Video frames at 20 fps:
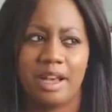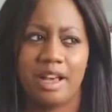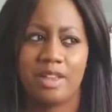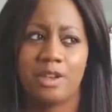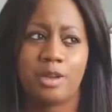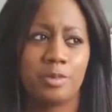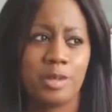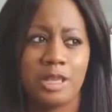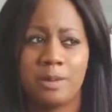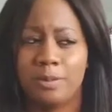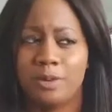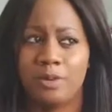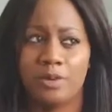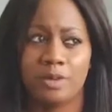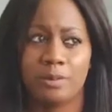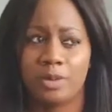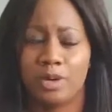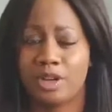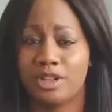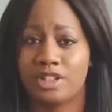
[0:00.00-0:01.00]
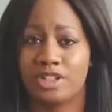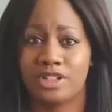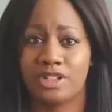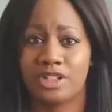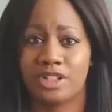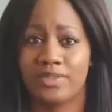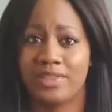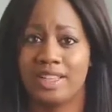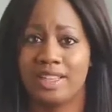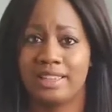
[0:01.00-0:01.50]
other people were more
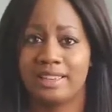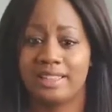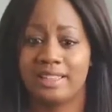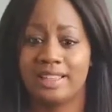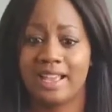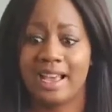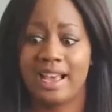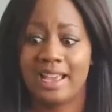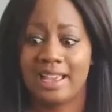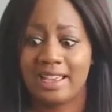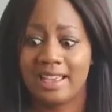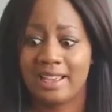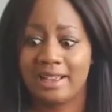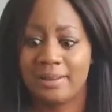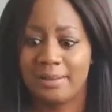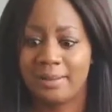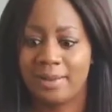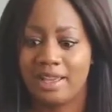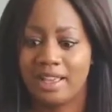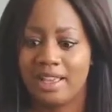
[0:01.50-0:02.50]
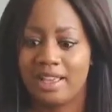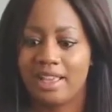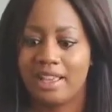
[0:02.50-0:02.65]
deserving than I am.